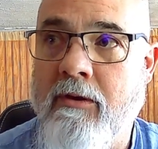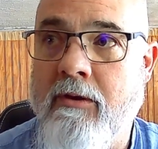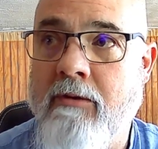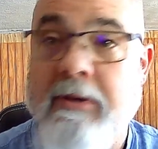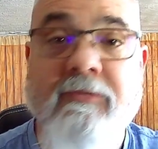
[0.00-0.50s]

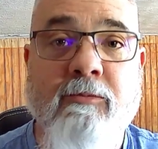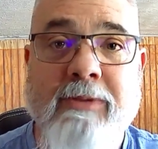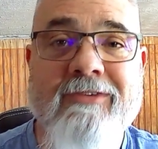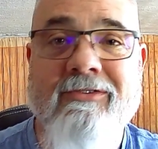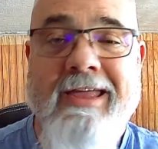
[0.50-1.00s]
basically
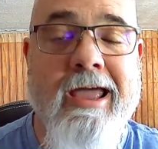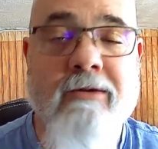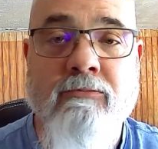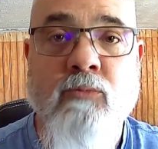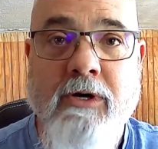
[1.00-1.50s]
places they
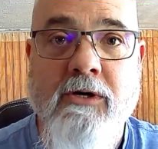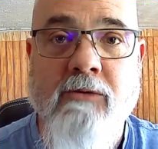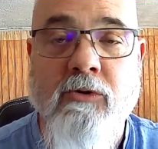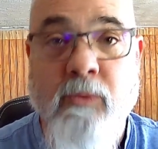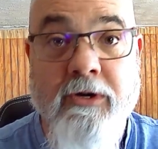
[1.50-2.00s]
get winter.
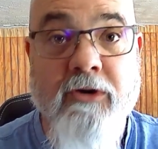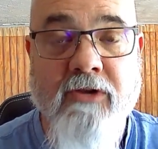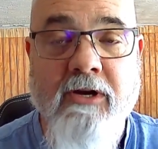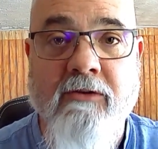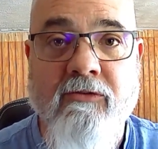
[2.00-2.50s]
Well, winter's
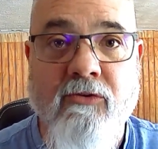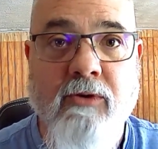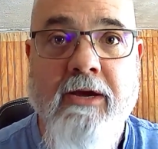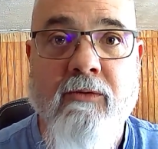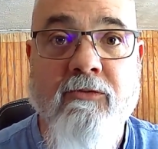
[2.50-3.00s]
done, so
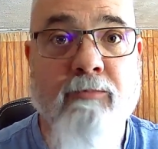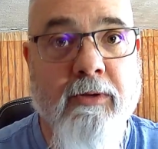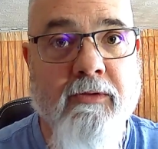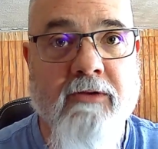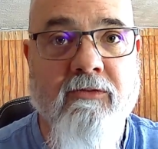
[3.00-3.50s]
now it's
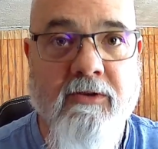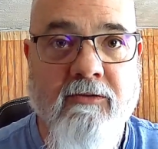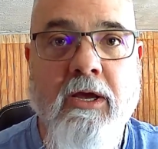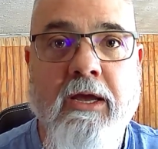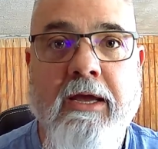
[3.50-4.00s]
building
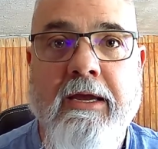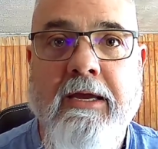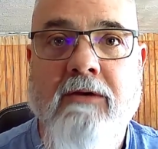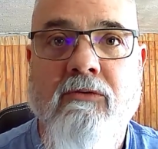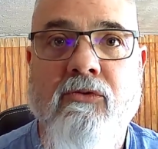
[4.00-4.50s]
season,
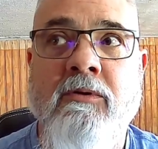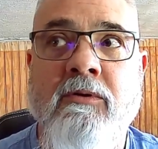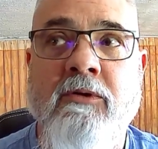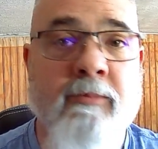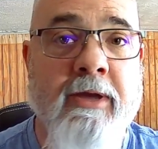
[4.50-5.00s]
and
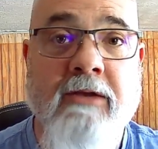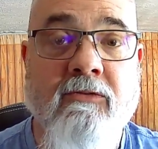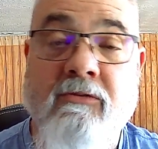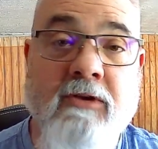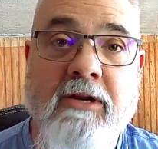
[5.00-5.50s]

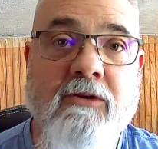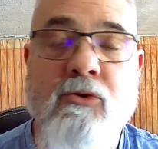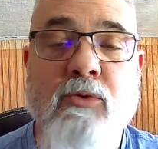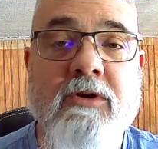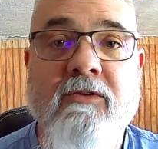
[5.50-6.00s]
demand's
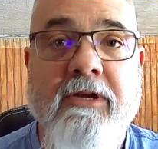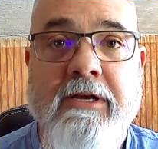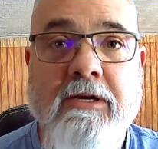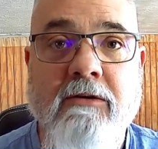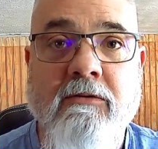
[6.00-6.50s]
increasing
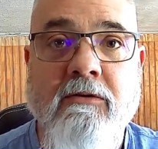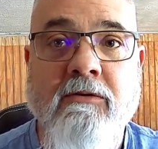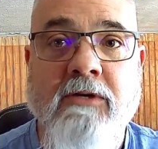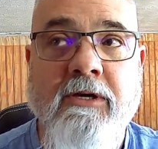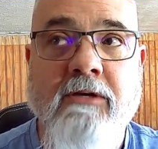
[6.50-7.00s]
again.
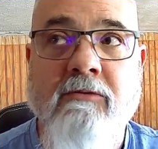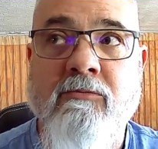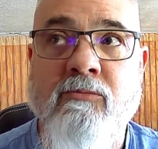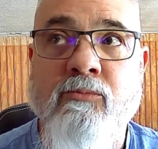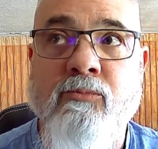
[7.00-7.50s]

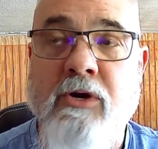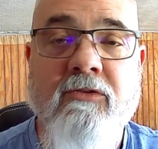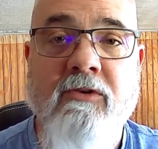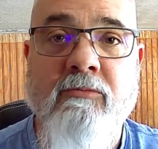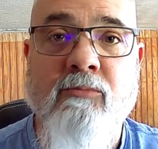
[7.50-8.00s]
And
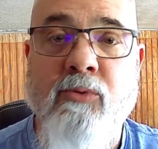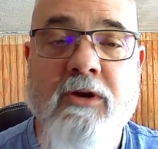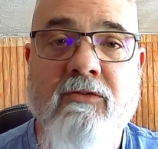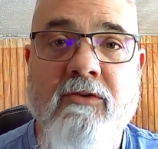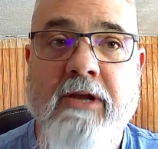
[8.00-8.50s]

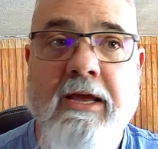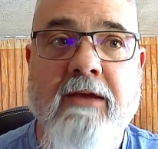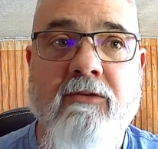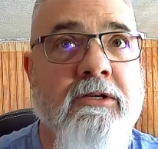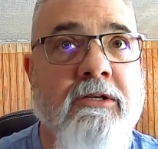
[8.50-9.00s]
pricing
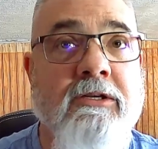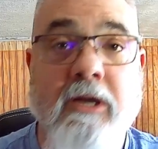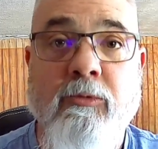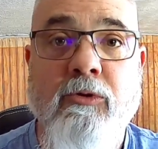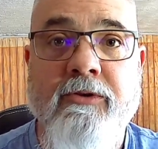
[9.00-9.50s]
has
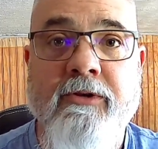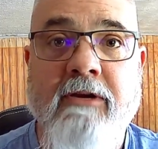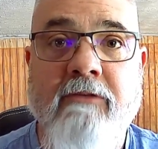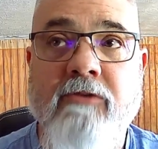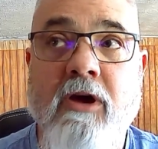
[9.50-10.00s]
doubled,
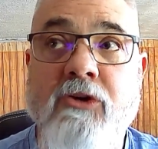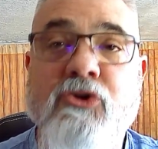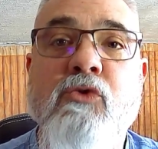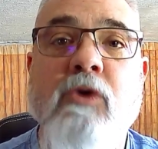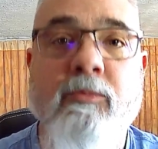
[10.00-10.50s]
if not
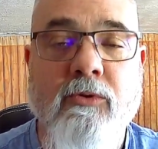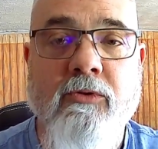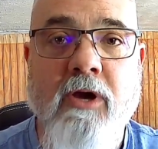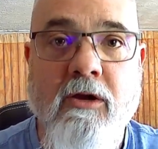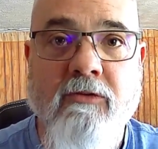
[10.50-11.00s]

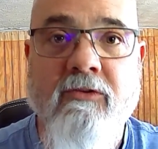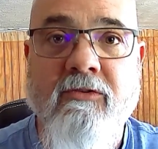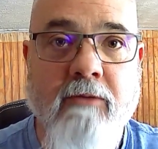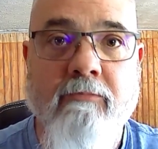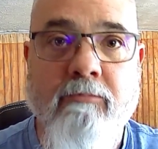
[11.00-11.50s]
tripled, on
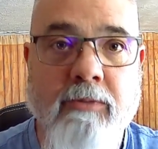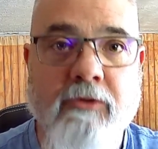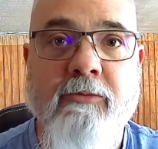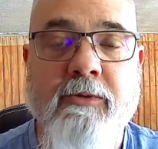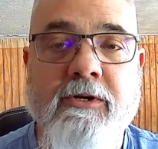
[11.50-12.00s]
some
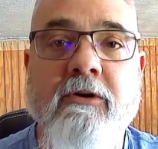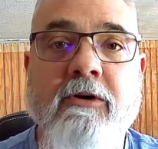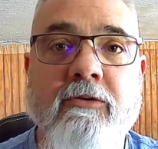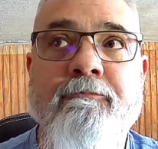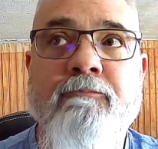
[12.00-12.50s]
building
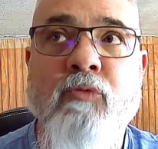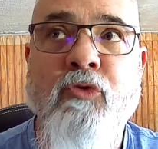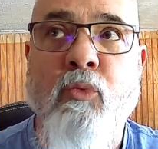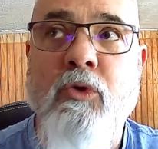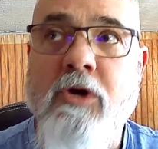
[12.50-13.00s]
materials.
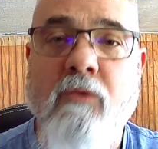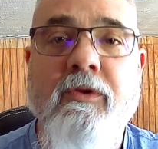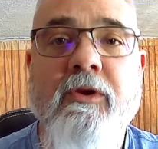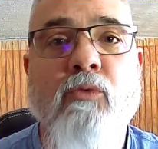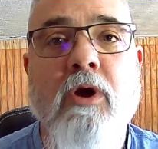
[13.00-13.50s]
So we're
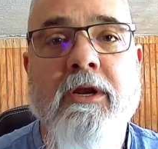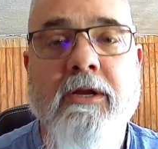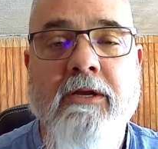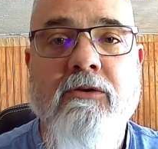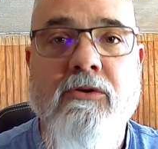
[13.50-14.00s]
currently running
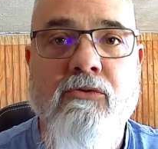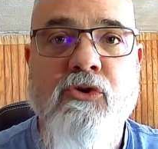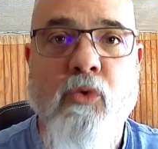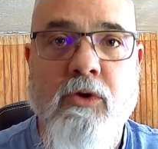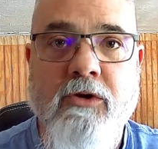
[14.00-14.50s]
into
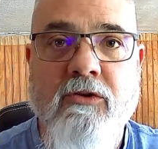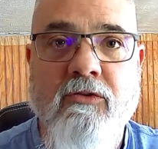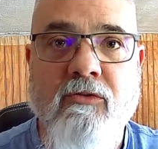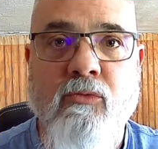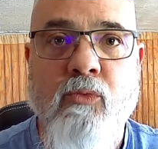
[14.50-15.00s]

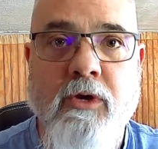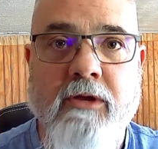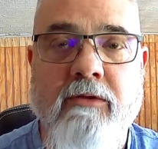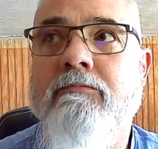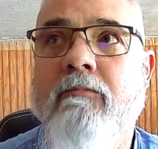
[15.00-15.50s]
shortages
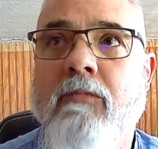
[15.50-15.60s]
with